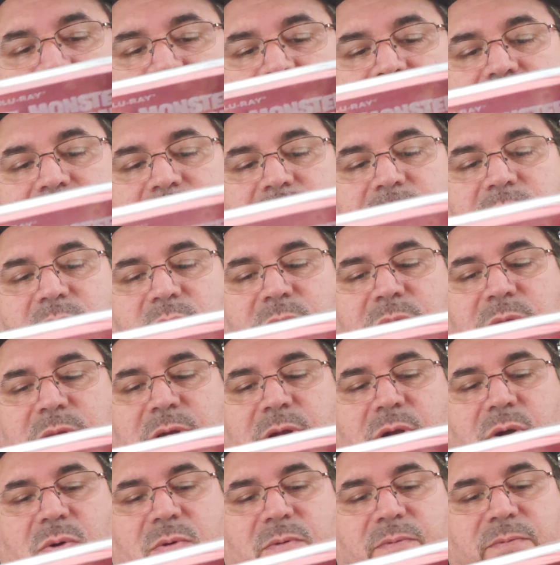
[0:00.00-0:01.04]
I think this is the one
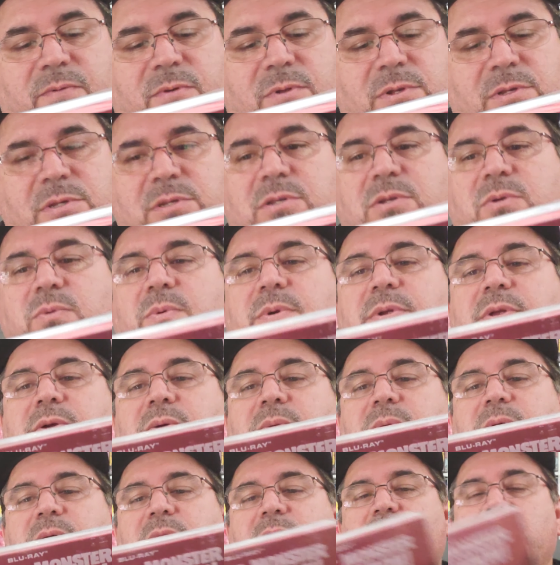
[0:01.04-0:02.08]
to go for. This is the one
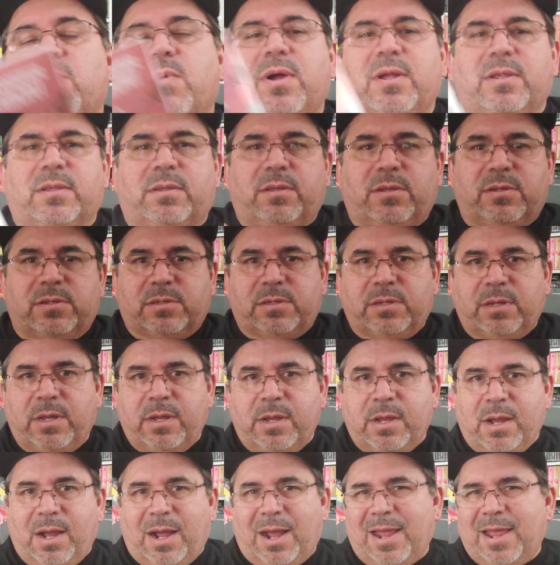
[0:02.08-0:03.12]
you really want. This
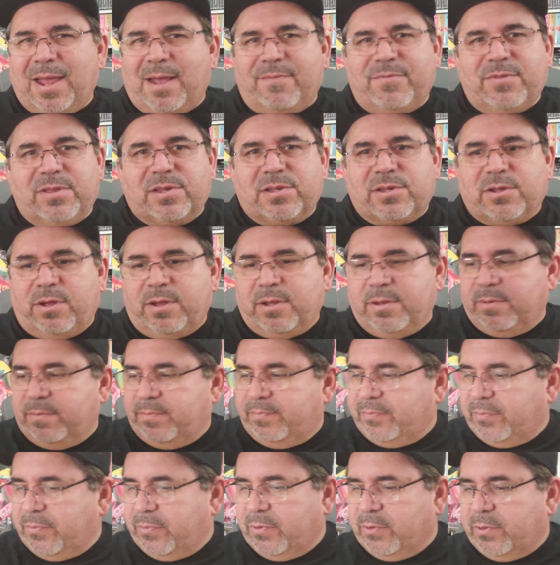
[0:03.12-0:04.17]
I have this on
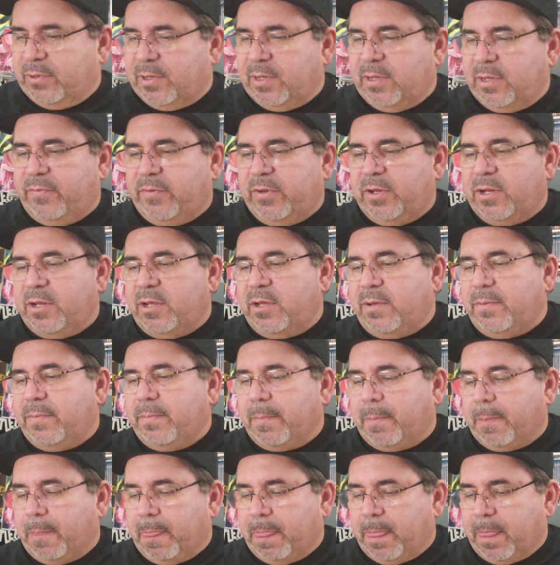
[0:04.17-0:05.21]
DVD.
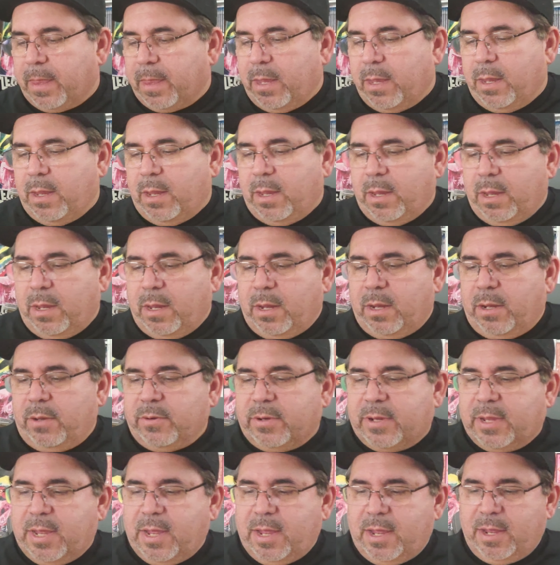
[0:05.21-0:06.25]

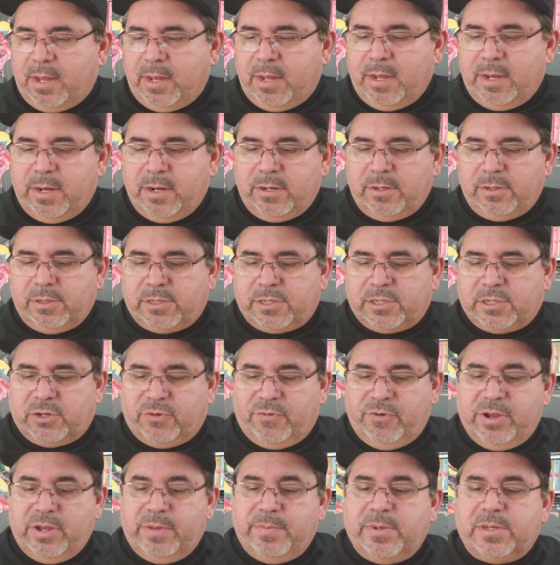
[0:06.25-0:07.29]
Okay, here's
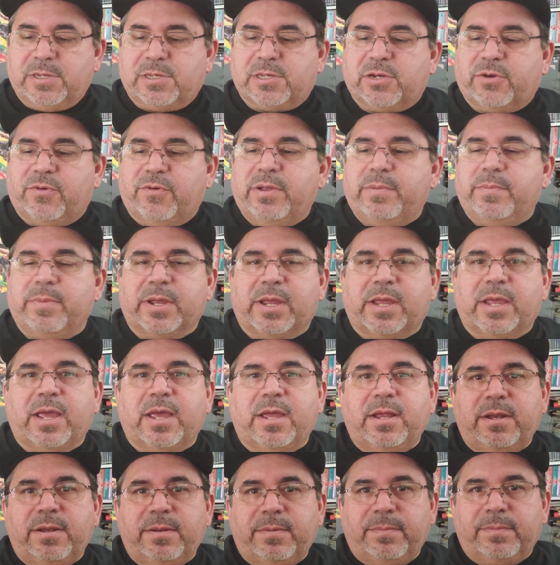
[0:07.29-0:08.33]
Scream and Scream
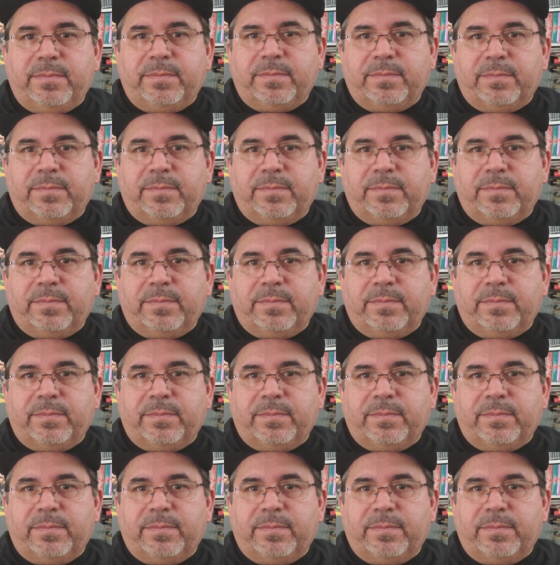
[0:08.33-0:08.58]
Again,